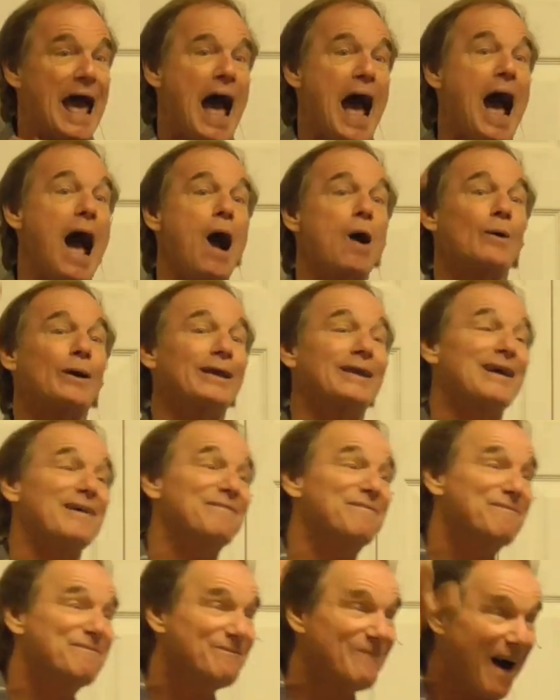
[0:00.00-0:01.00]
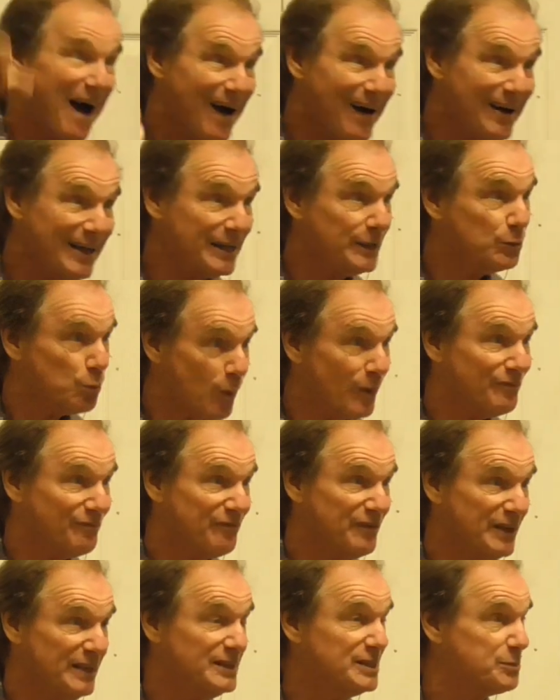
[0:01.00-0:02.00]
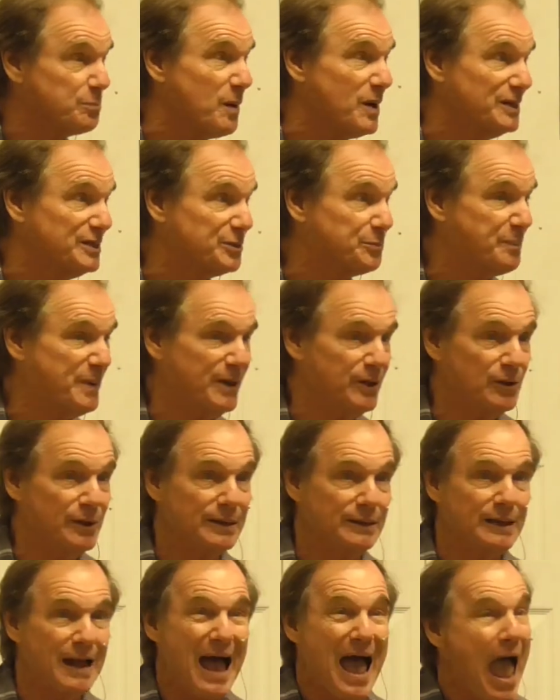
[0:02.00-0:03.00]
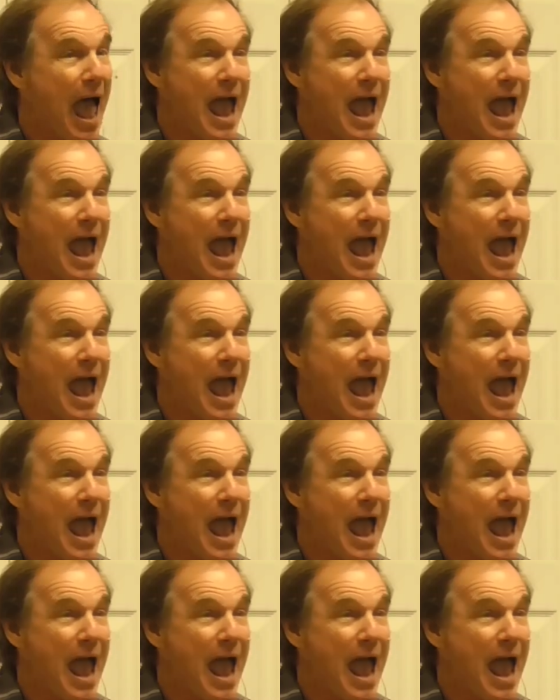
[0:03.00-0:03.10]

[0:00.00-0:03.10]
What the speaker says: how can I find what feeds my spirit,